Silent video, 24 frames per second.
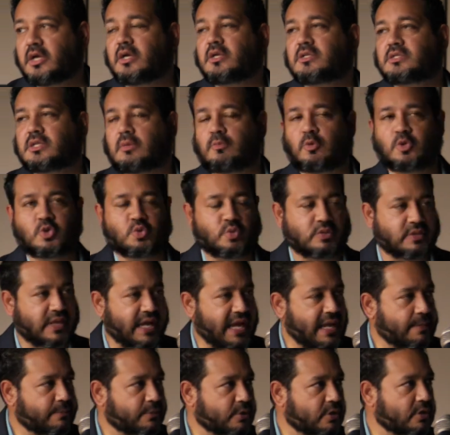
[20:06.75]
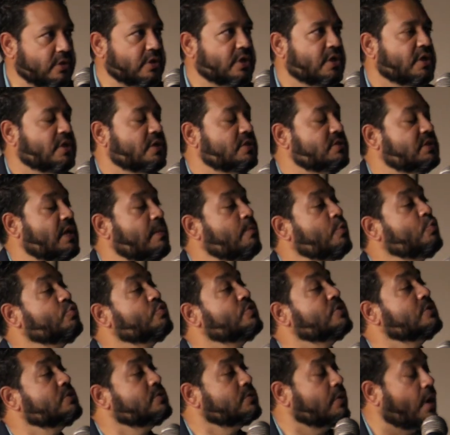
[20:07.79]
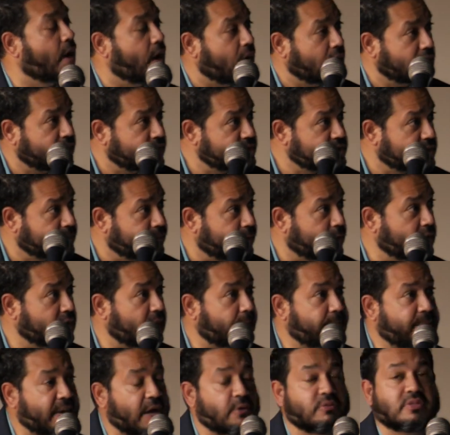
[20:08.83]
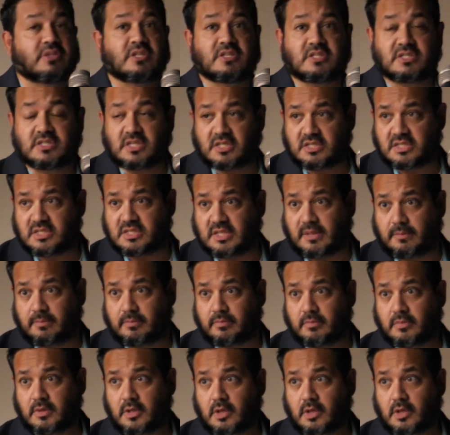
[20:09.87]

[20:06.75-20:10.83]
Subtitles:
someone who's reliable, someone who's knowledgeable about the system.